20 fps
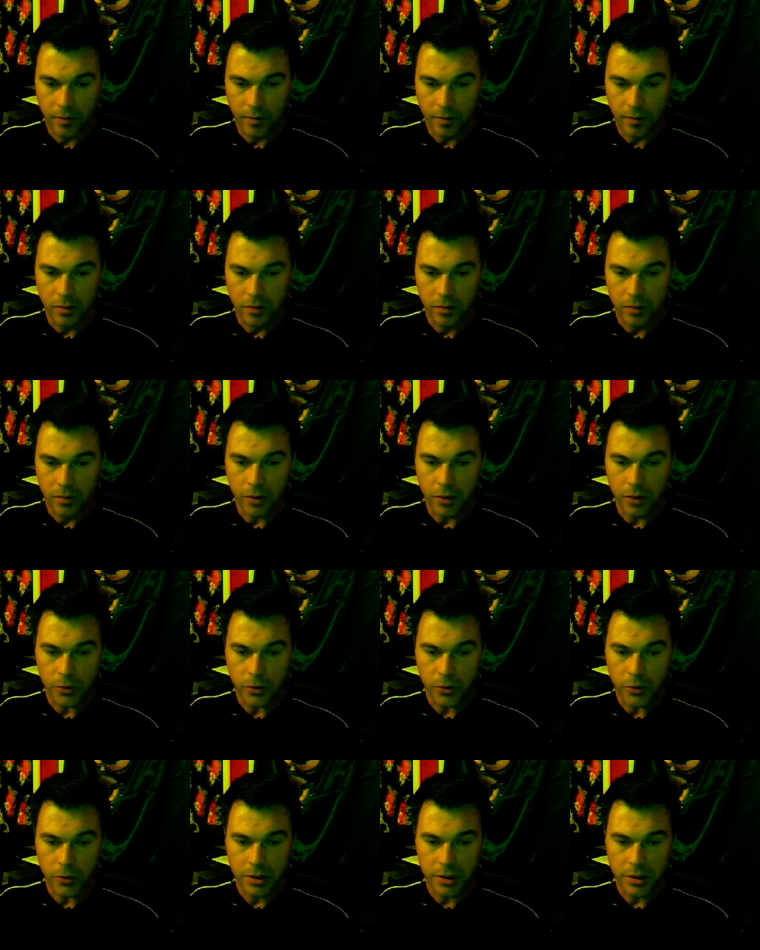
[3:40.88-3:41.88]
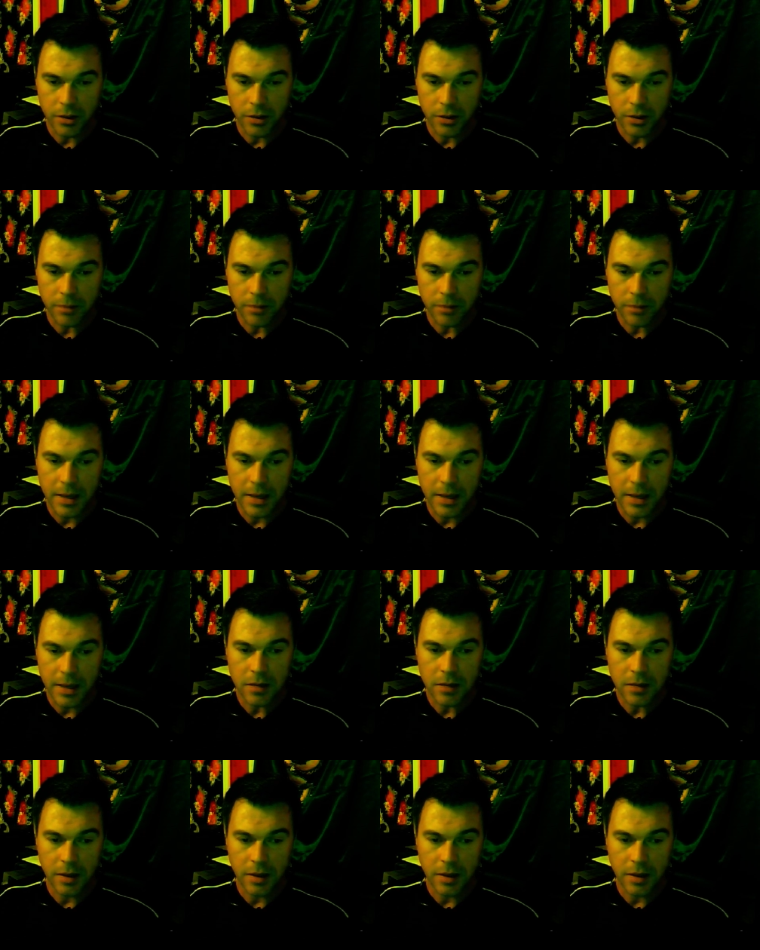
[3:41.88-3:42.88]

Know ye not, man, that